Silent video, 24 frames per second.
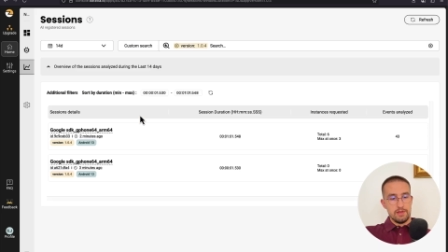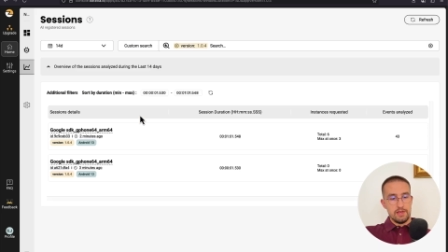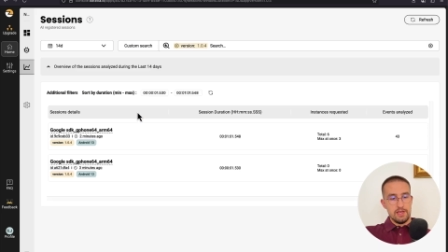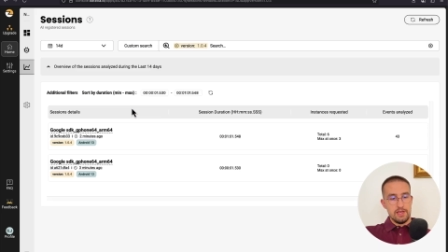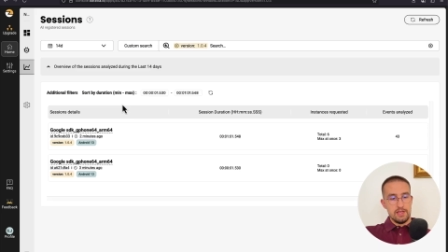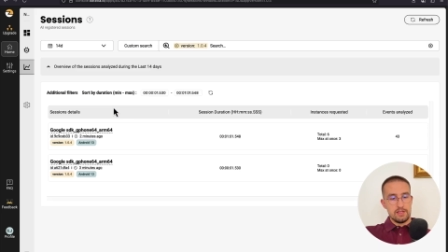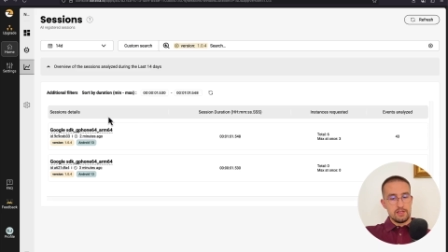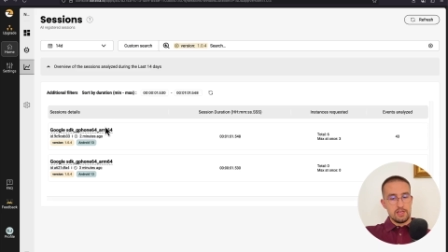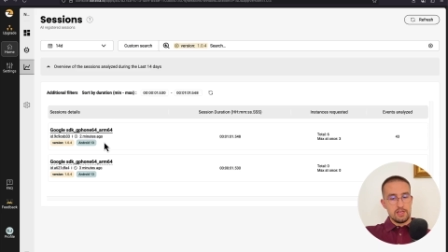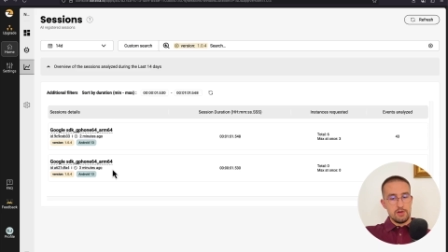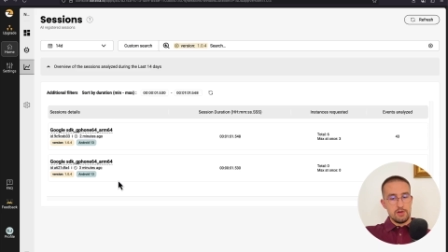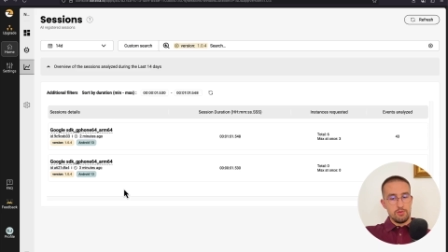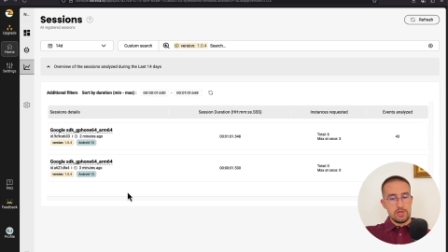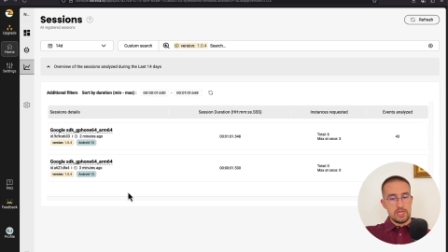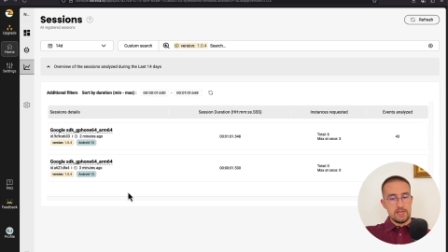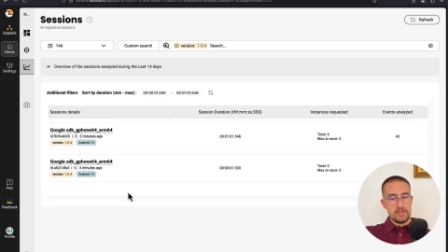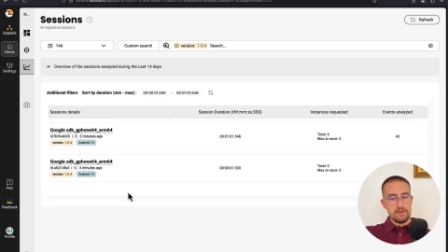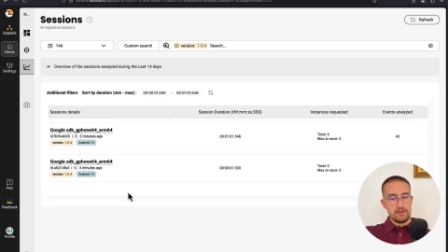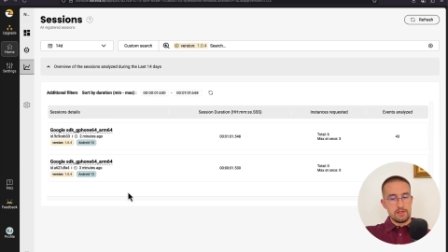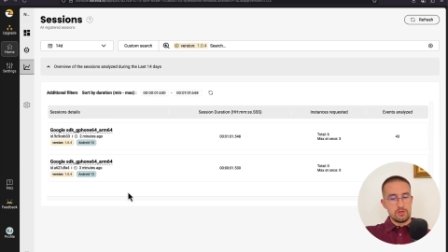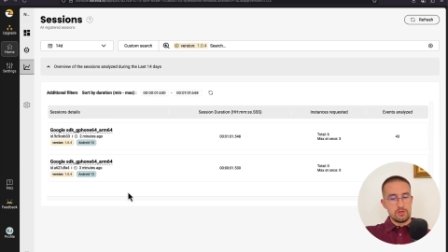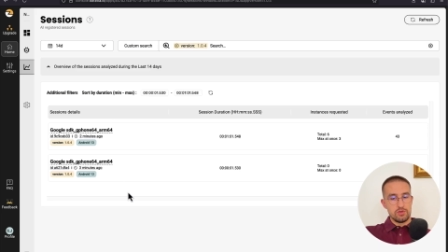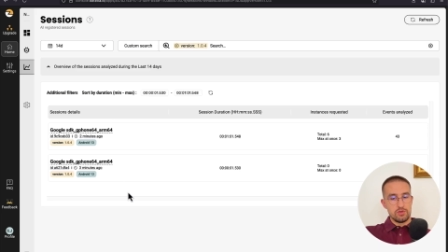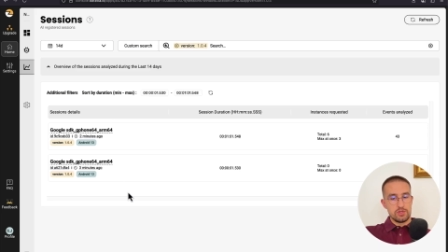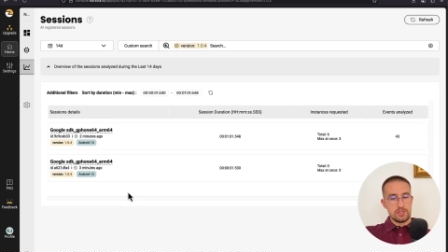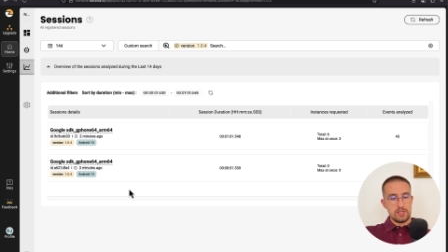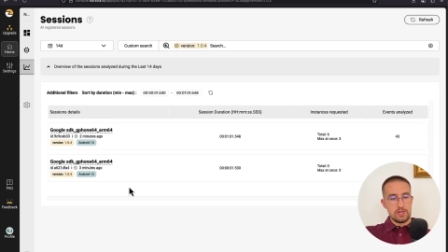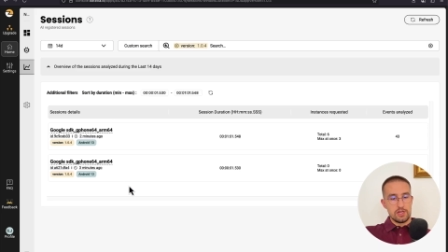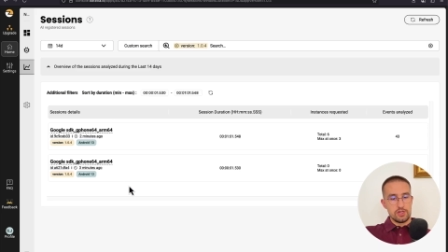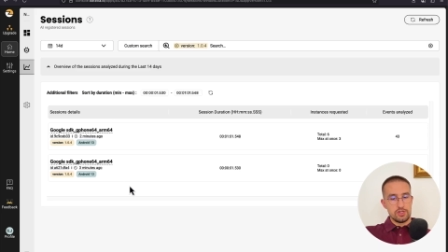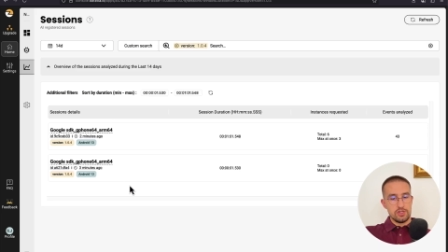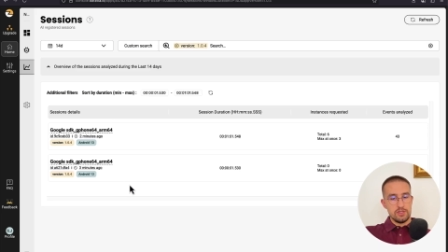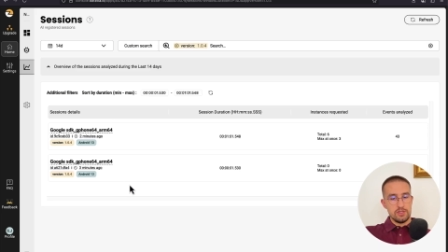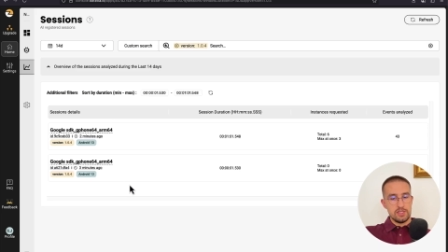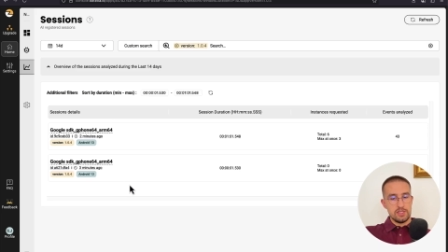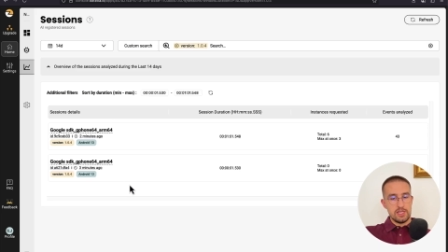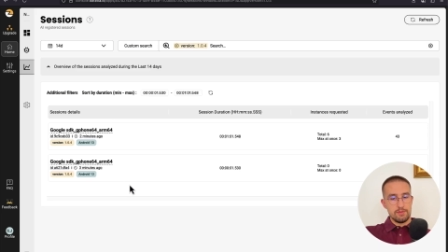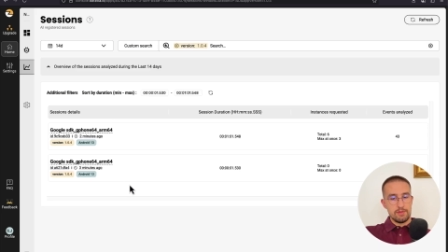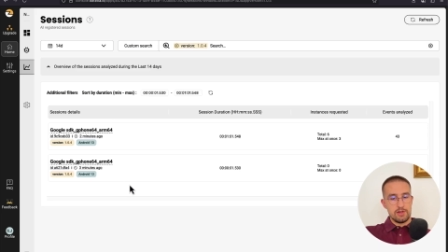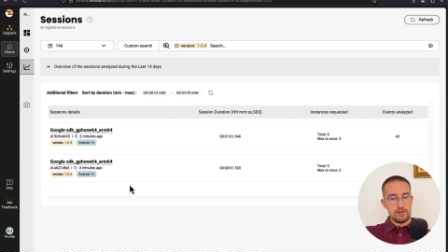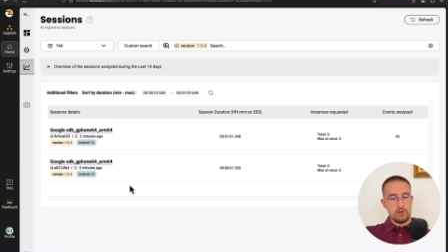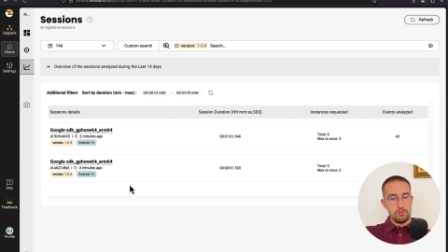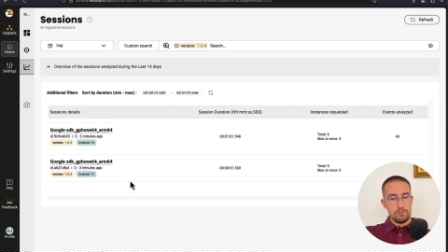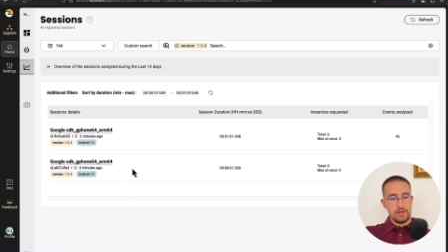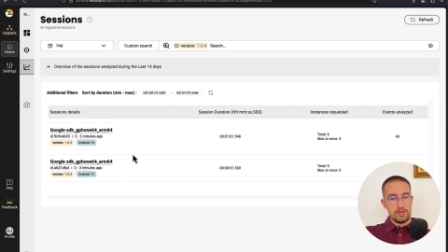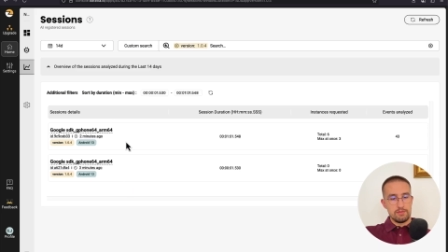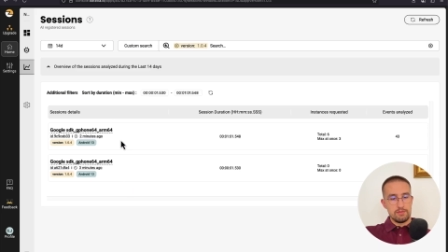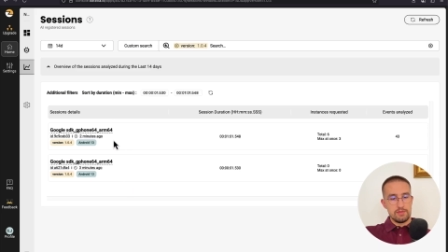And here we have 2 sessions. I'm gonna
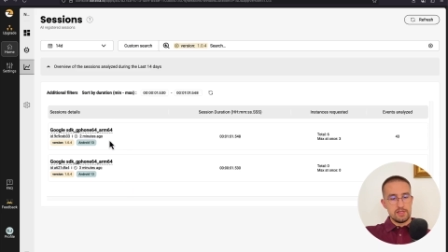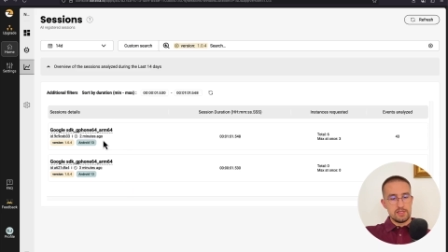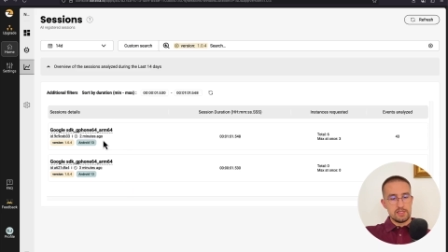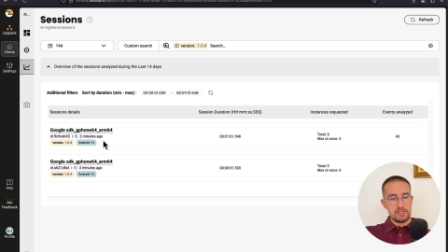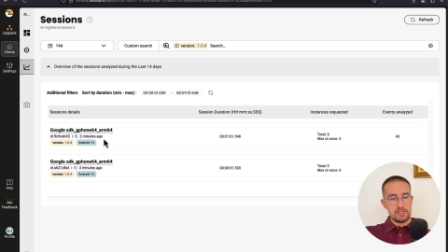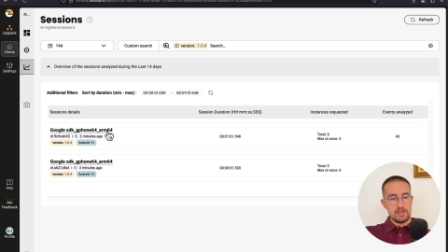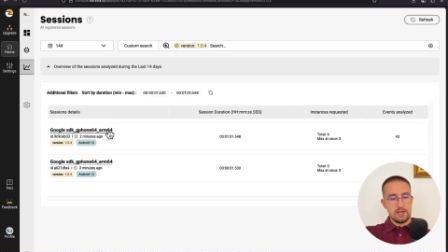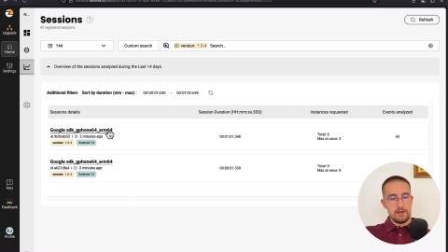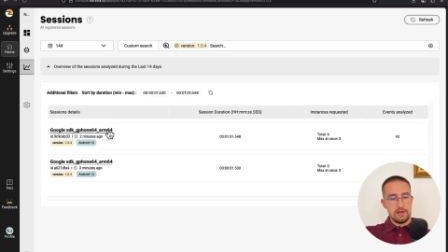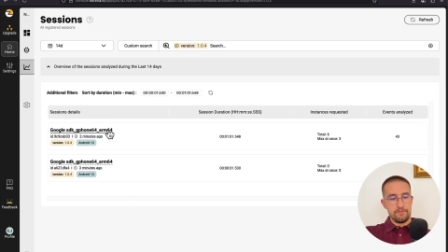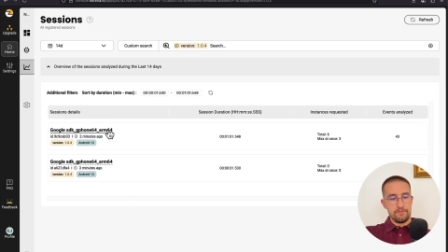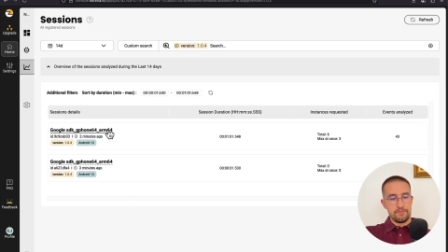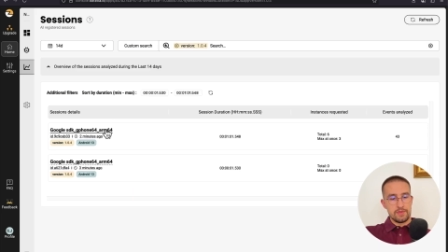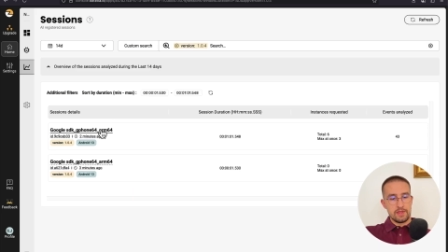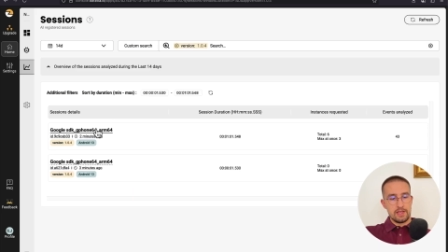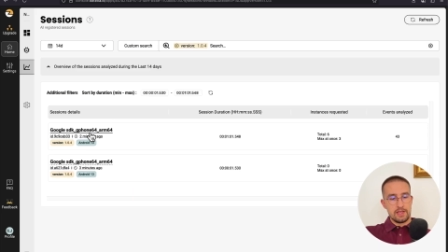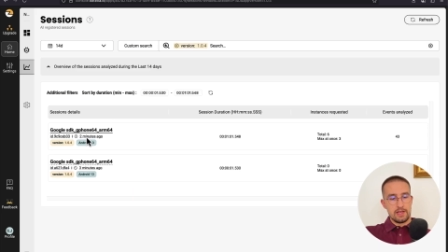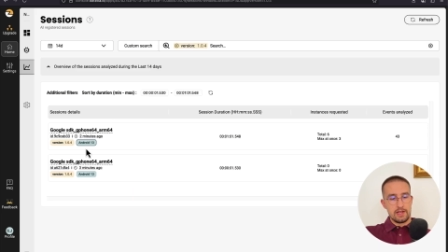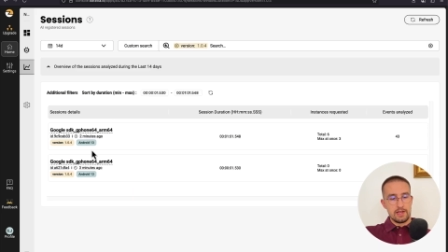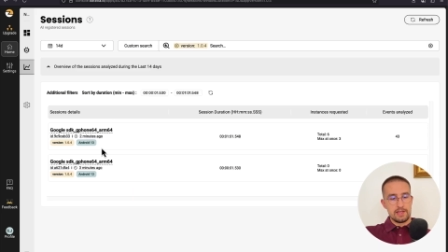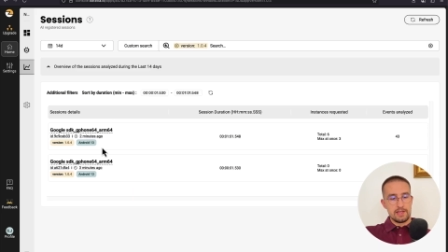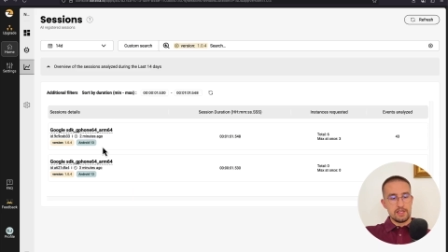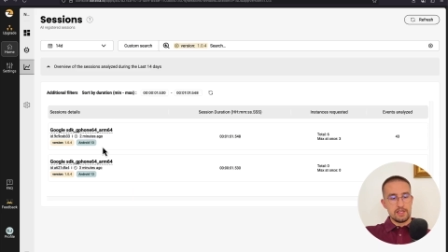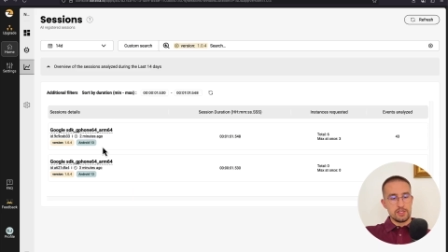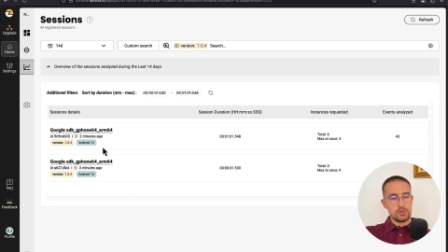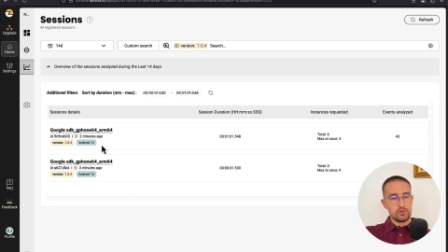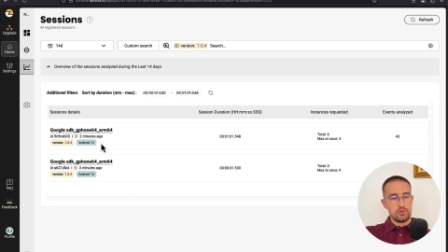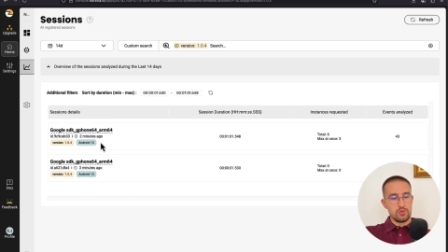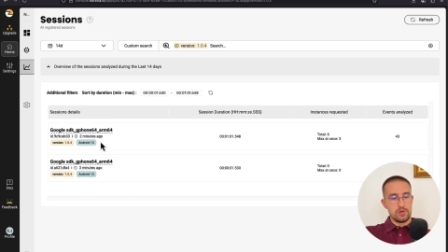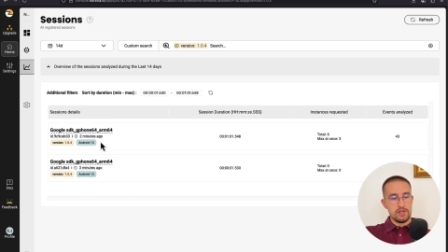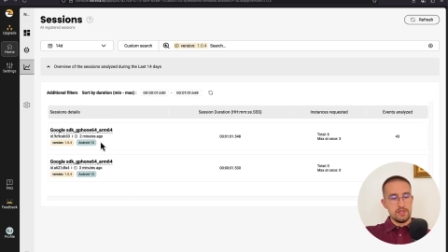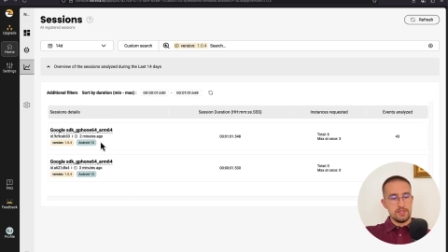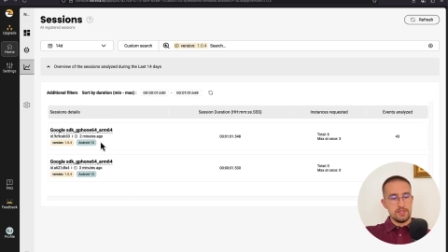open up this latest one.